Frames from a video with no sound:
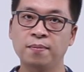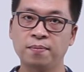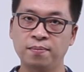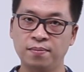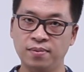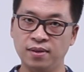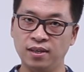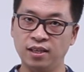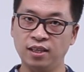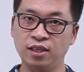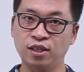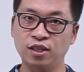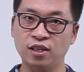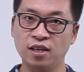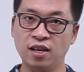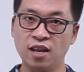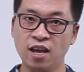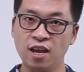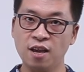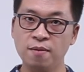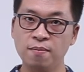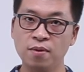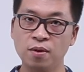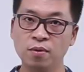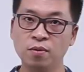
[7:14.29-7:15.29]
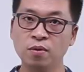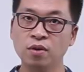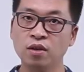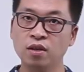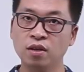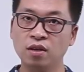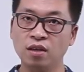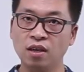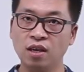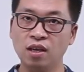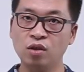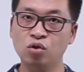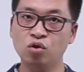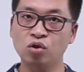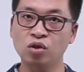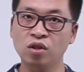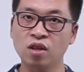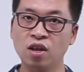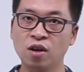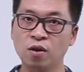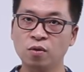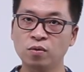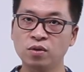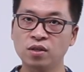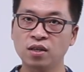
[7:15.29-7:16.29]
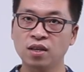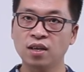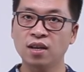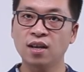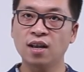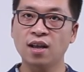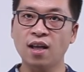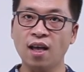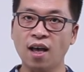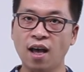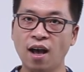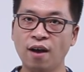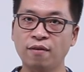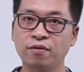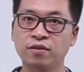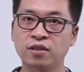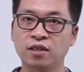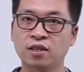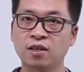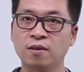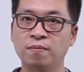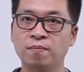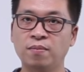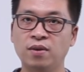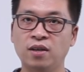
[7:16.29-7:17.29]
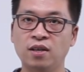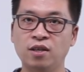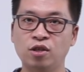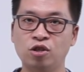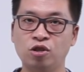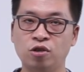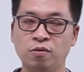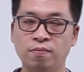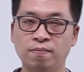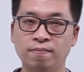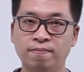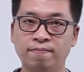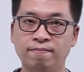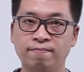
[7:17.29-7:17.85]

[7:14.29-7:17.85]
Please label each node after completion.